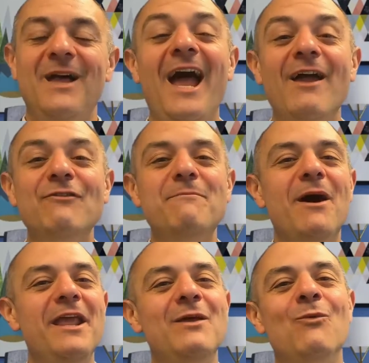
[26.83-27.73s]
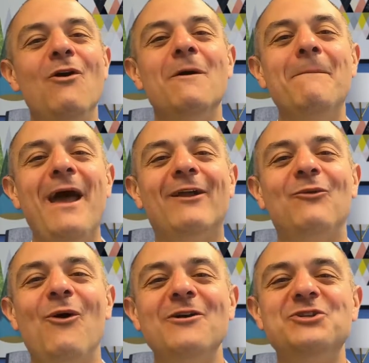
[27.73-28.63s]
Hi everybody, and welcome back
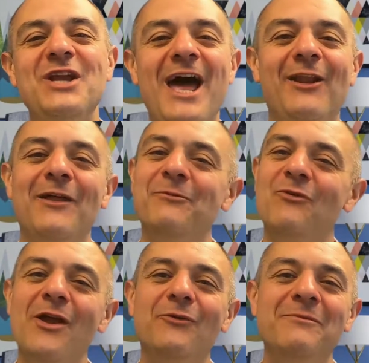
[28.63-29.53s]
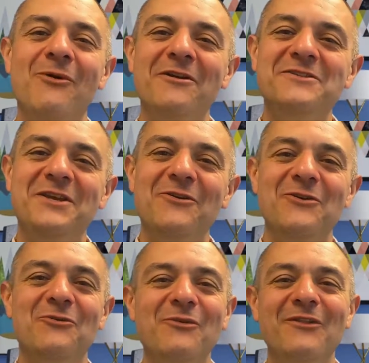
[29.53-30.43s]
to our channel. I'm Gregory Martier,
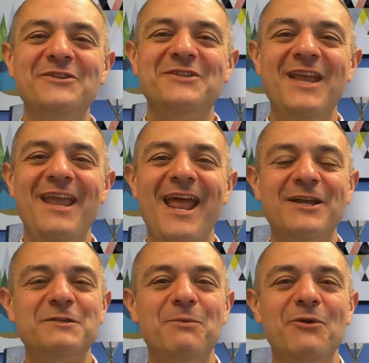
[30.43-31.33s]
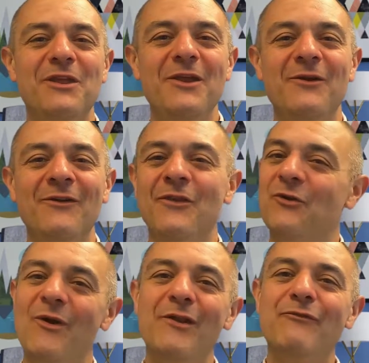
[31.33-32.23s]
your real estate expert here in the
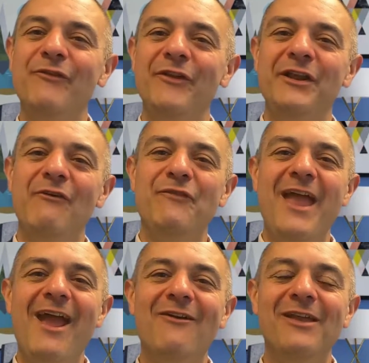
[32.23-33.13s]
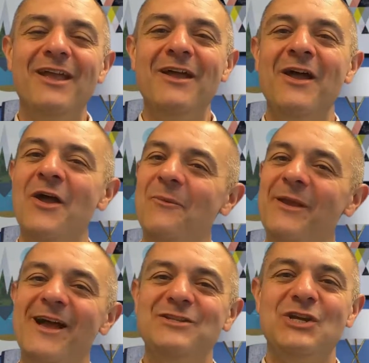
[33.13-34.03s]
greater Philadelphia area. We
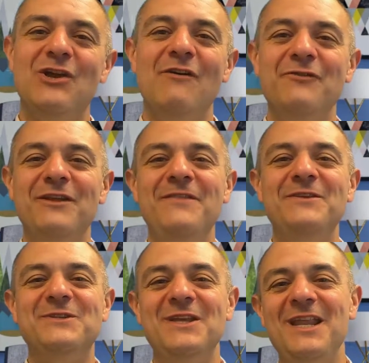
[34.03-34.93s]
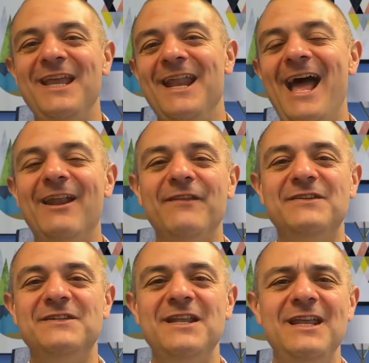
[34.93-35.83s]
got you covered in the city and out of the
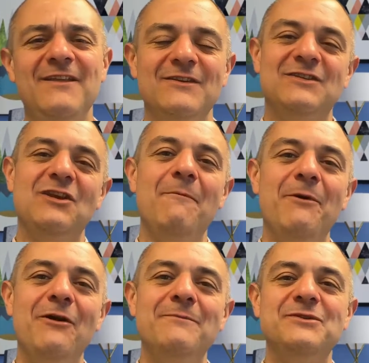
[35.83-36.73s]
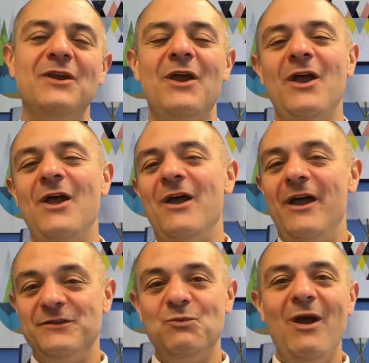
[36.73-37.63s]
city, in the suburbs
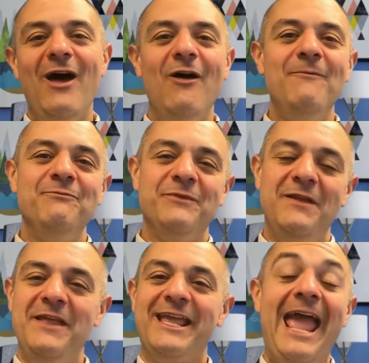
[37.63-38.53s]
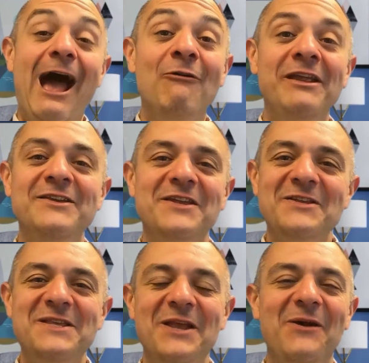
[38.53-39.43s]
as well, in the counties
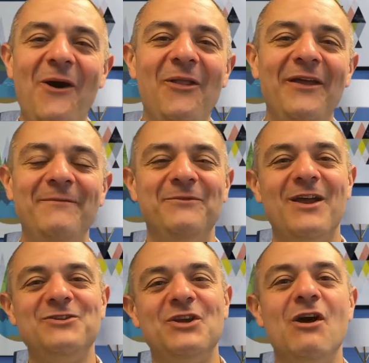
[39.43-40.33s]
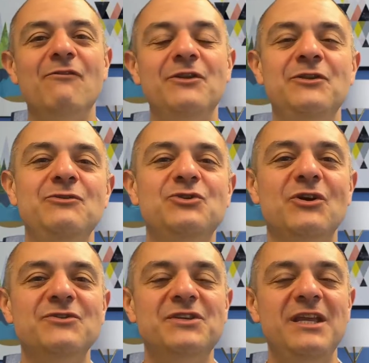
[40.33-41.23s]
as they call it. Got you covered in New
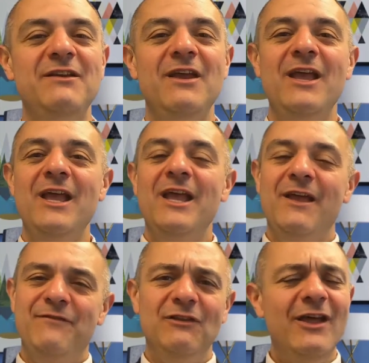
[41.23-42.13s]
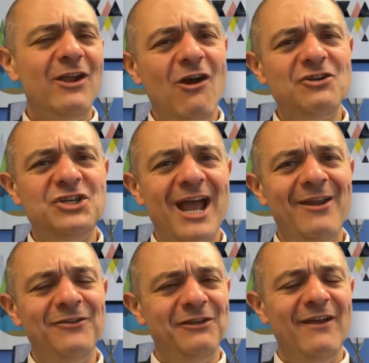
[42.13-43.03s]
Jersey. If you like our
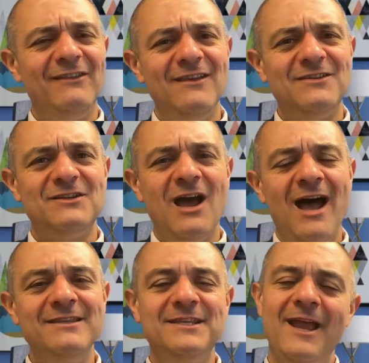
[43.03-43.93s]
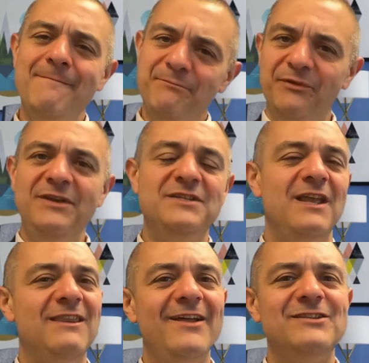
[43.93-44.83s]
channel and you like this content, please
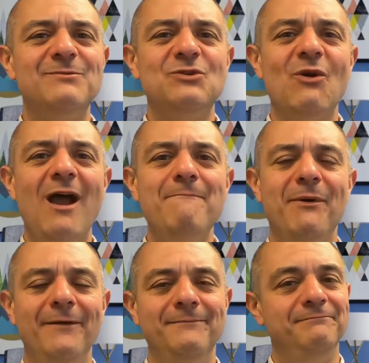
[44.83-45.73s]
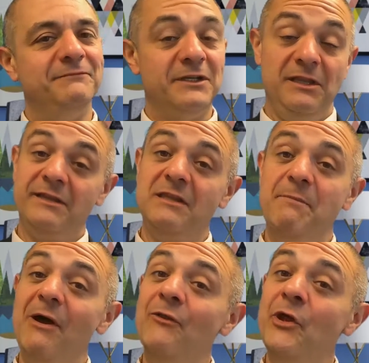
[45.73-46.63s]
hit that subscribe button. Click the
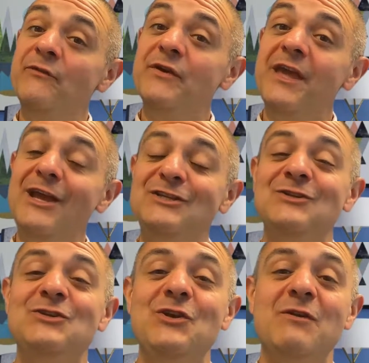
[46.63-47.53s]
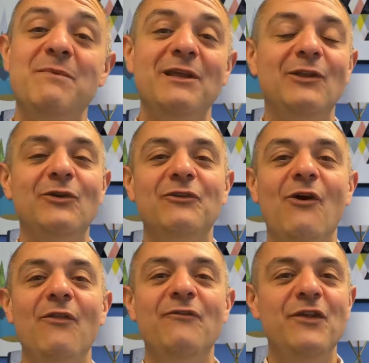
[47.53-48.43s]
bell notification so you can be alerted to
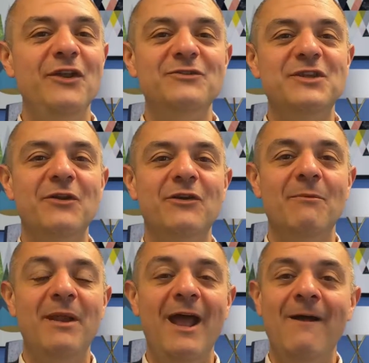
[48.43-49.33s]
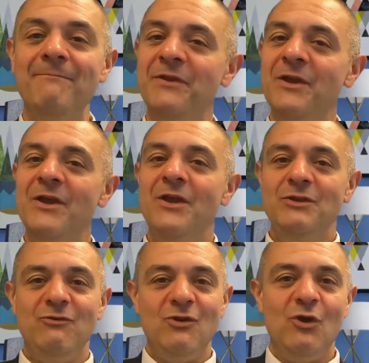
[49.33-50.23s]
all the videos that are coming out.
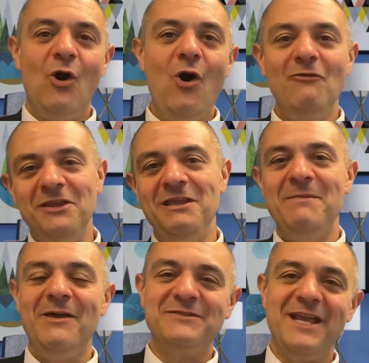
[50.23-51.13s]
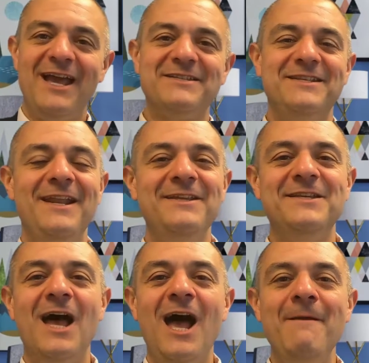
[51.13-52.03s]
You can call, email, text
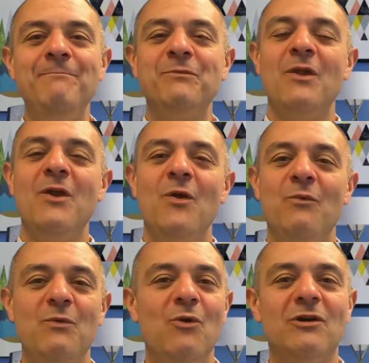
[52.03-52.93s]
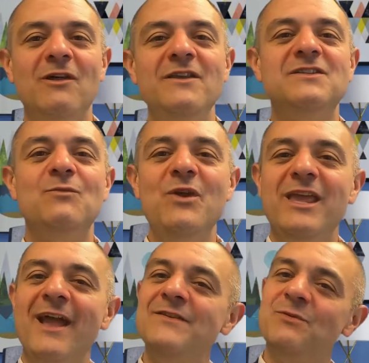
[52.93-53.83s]
anytime. We work nights and
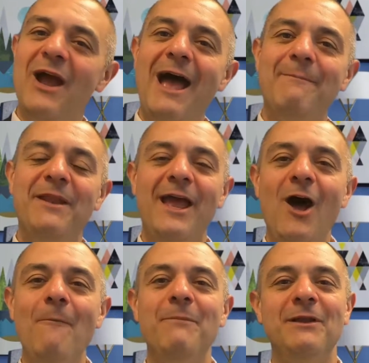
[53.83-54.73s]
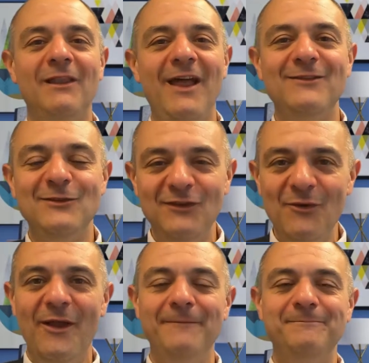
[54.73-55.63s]
weekends. We're happy to help and glad to
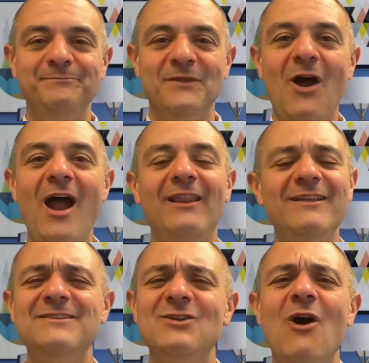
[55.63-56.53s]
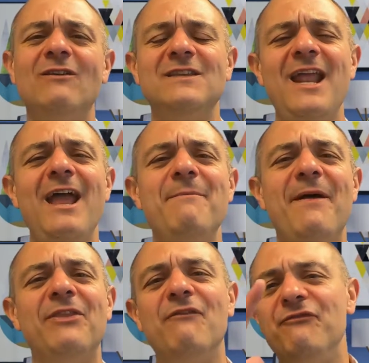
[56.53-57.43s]
do it. All right, let's talk today
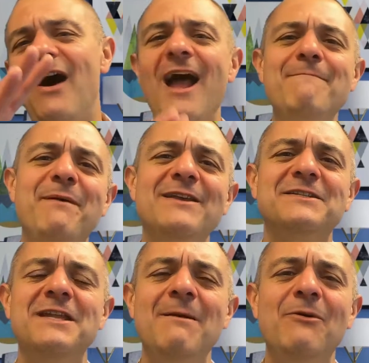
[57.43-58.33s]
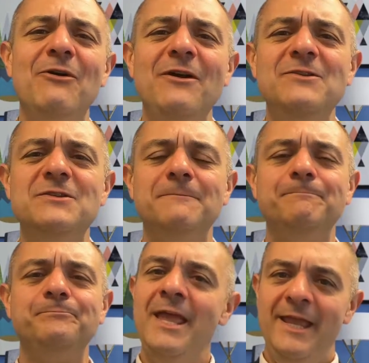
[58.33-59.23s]
about the 5 best neighborhoods
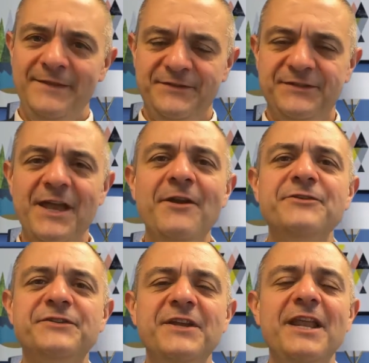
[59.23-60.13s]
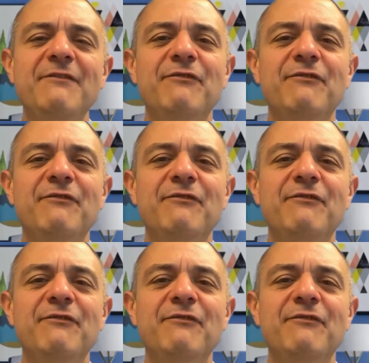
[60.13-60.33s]
in Center City,